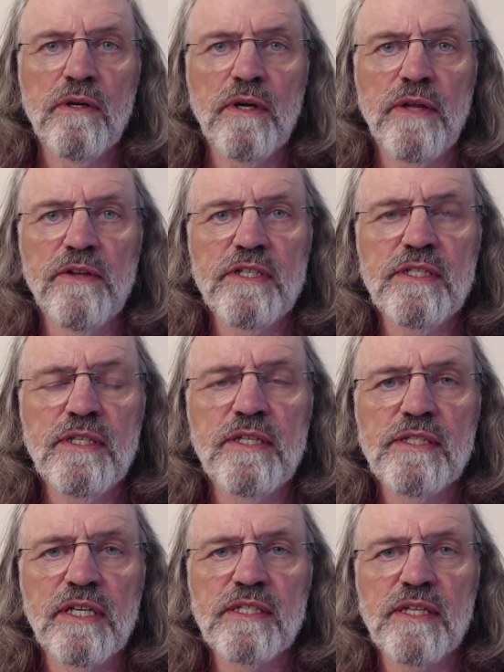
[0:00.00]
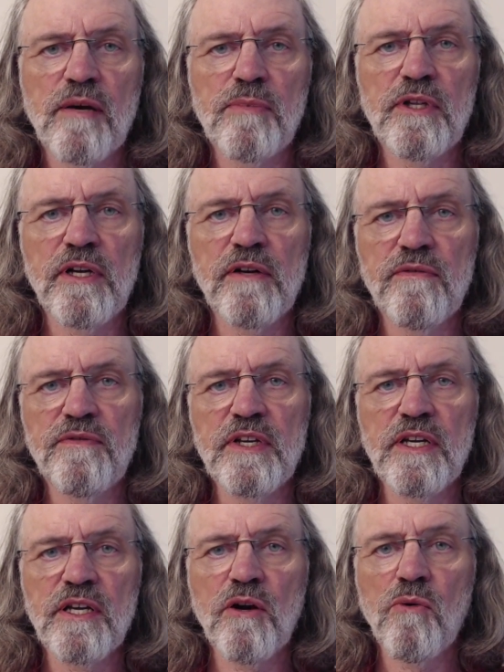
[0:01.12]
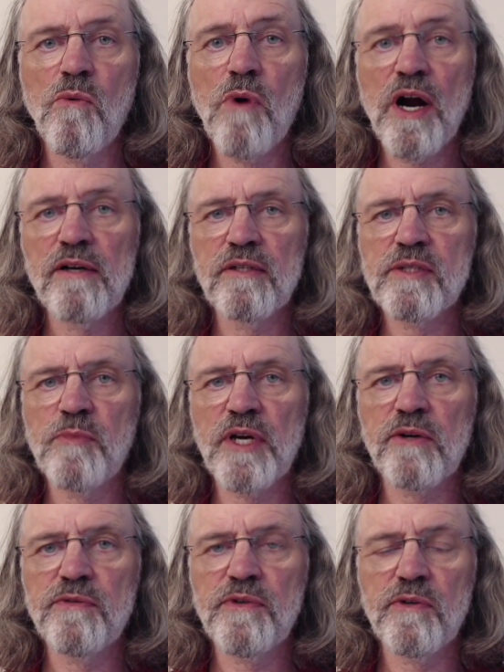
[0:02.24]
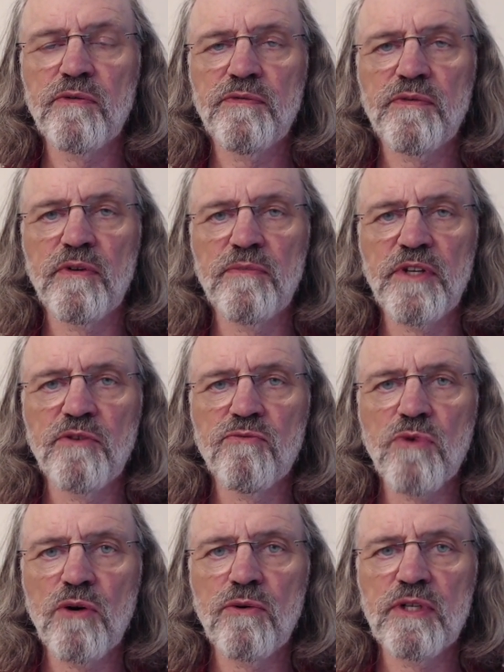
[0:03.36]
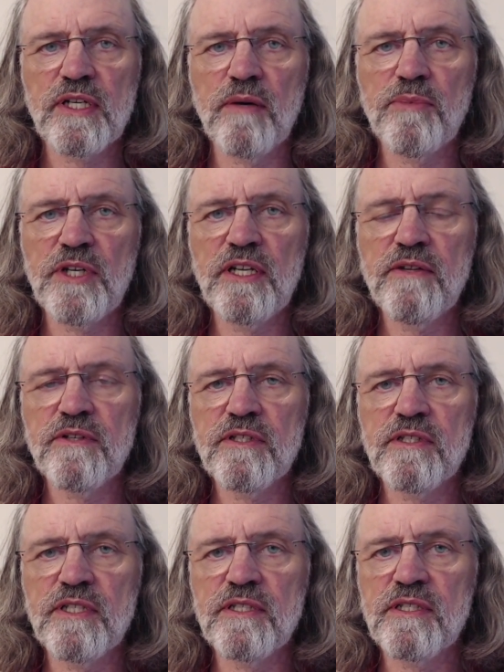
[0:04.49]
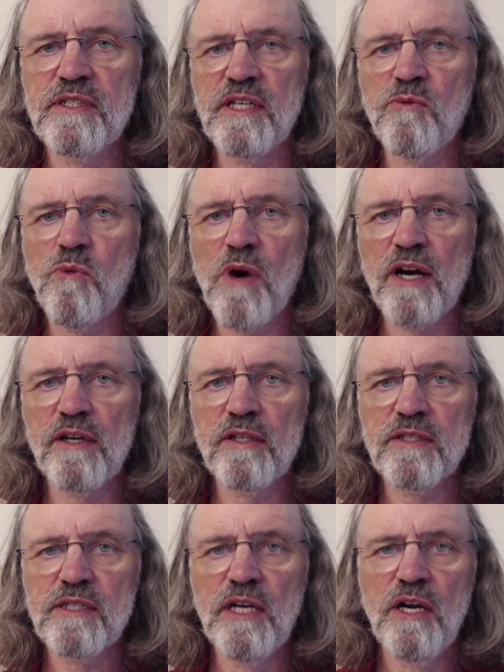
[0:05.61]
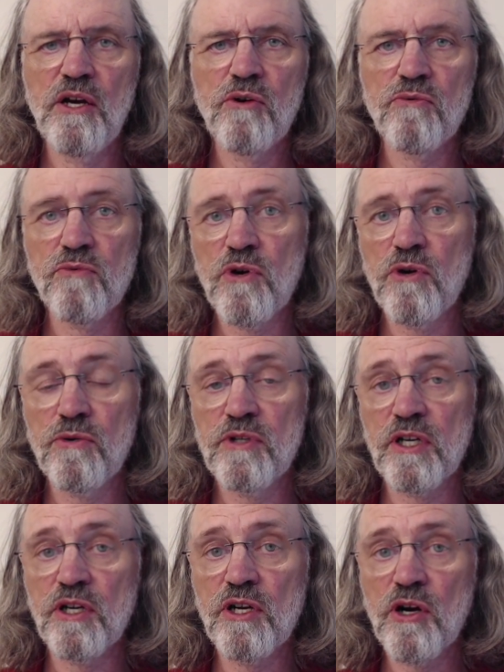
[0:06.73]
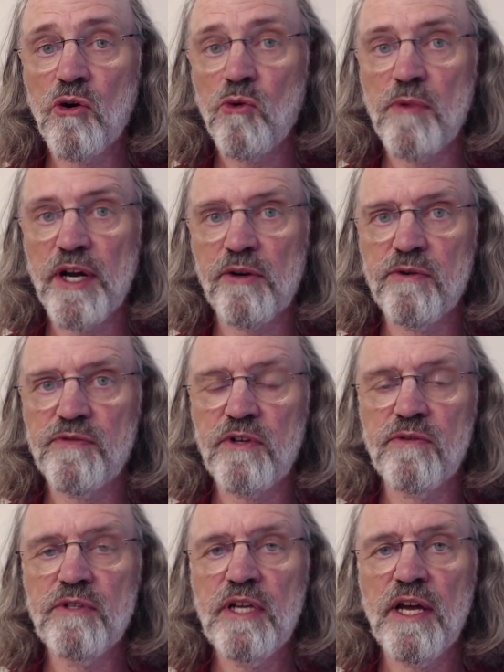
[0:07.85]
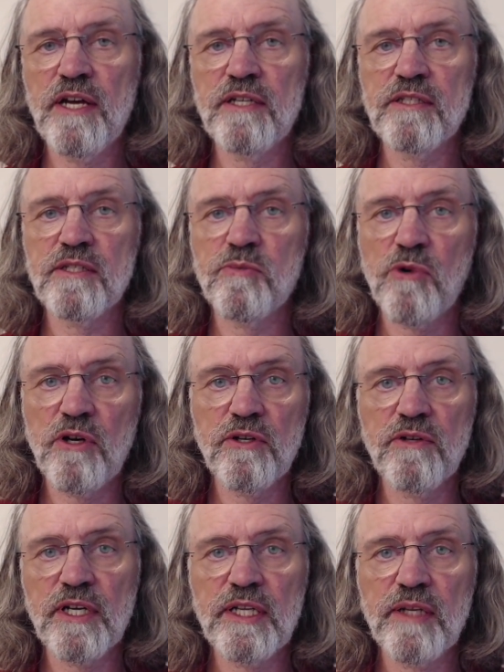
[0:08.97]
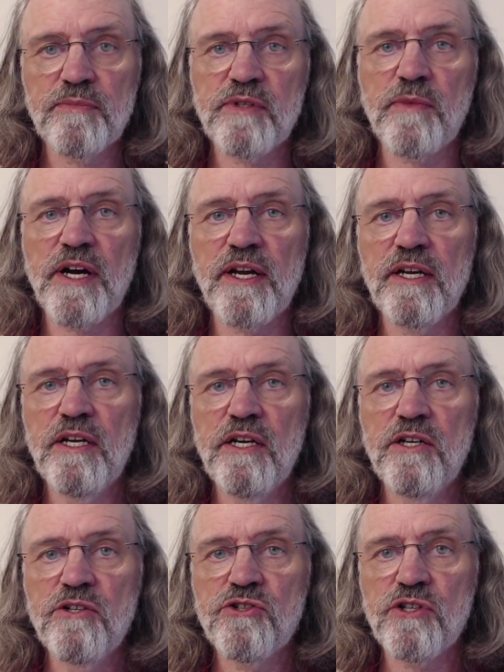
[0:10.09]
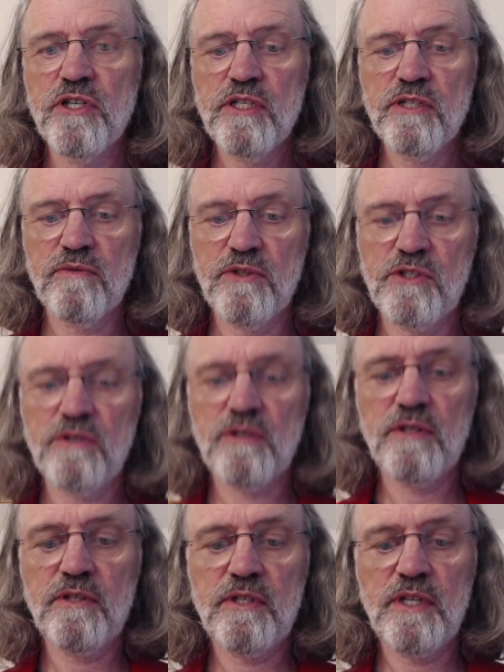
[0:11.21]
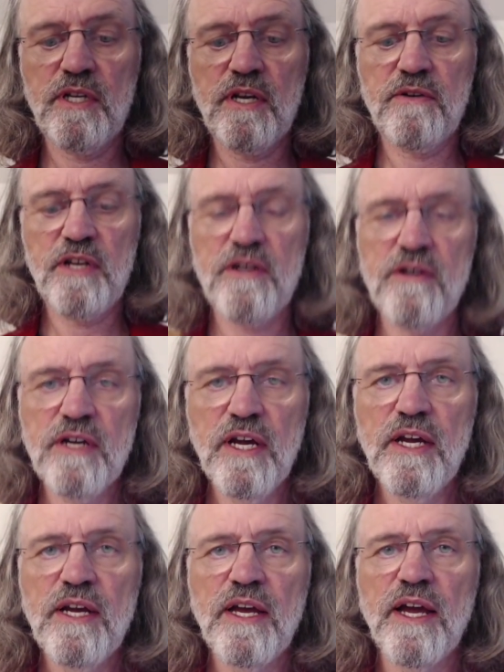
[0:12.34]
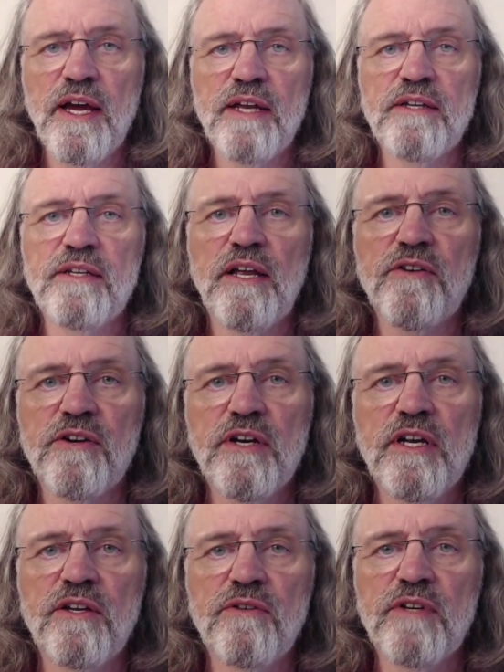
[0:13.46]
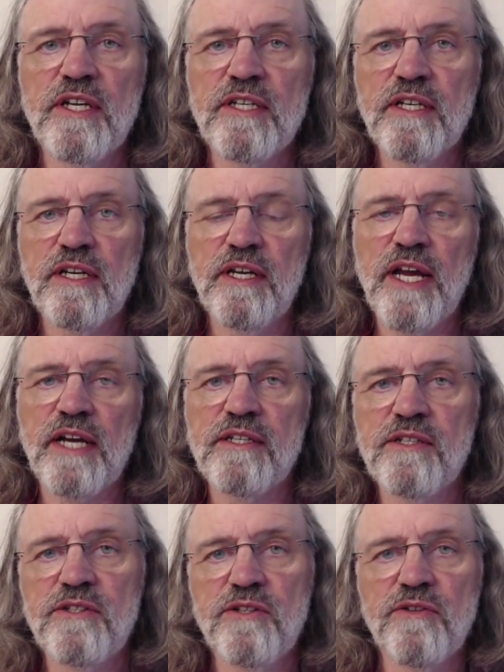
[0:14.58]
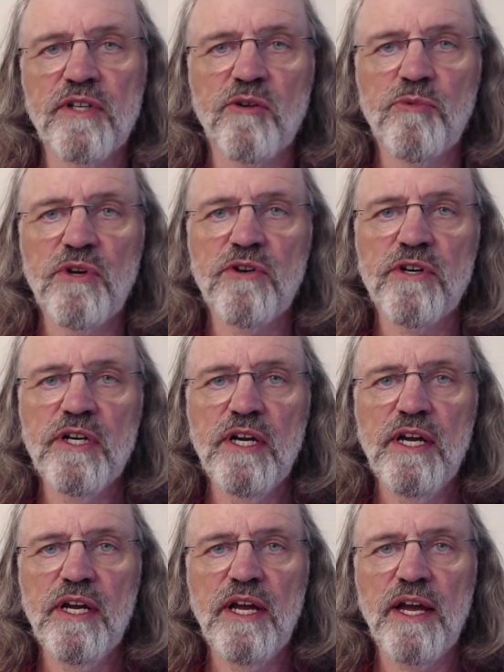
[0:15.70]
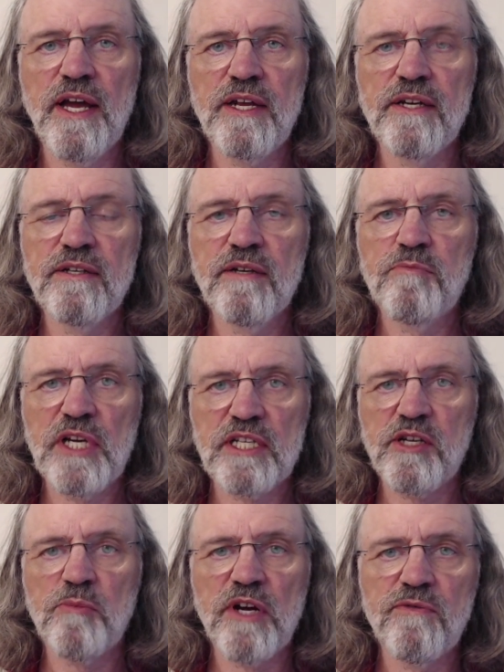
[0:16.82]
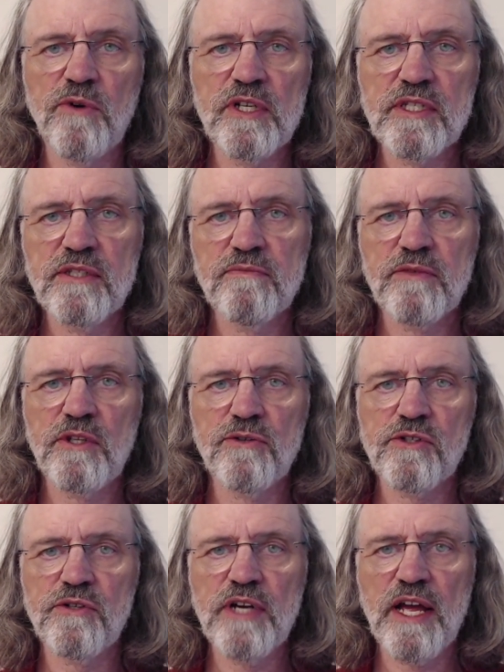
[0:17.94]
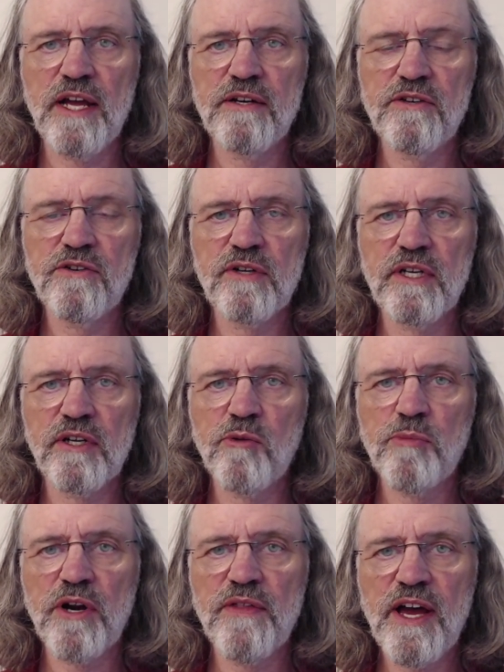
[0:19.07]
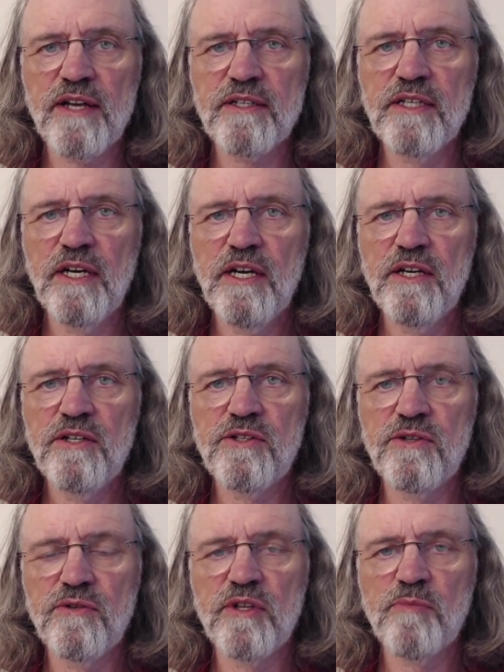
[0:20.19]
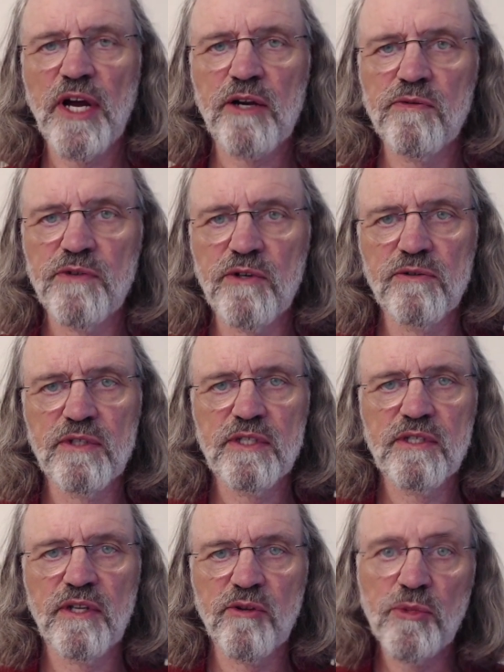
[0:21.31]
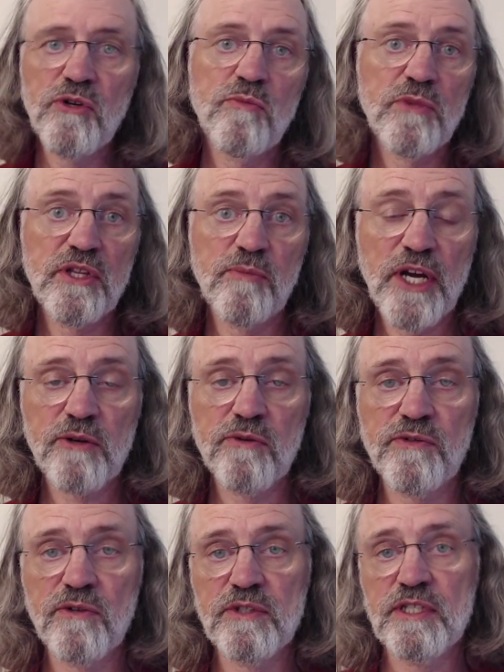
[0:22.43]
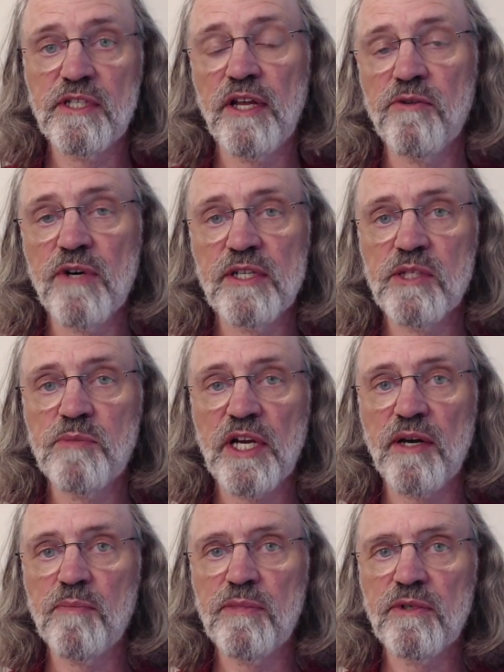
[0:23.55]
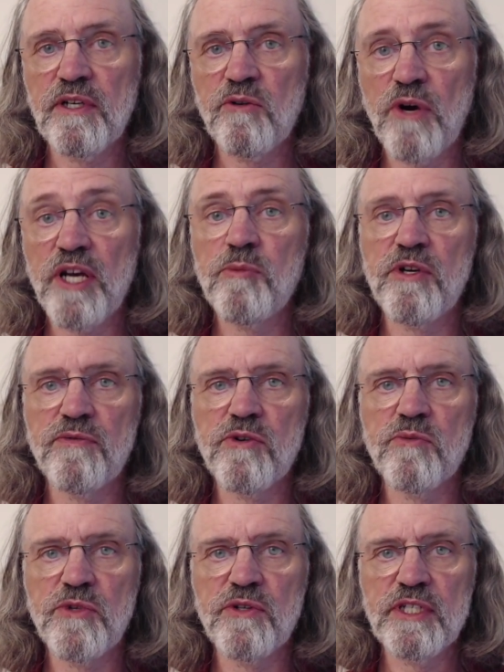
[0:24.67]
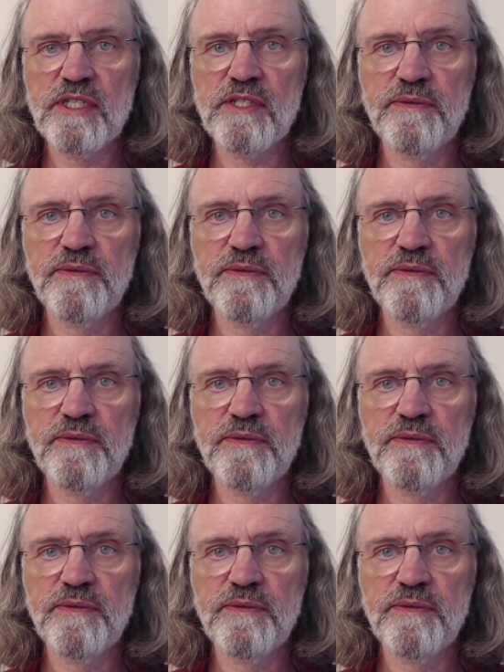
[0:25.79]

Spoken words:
And this is an example of the wireless microphone from the Rode company. This is wireless Rode Go microphone. It has a small unit clipped to my shirt, which you can see down here, and another unit connected to the computer and picks up my voice closer at hand. And you can compare that to the microphones on the boom and the microphones that otherwise pick up quite a bit of room noise.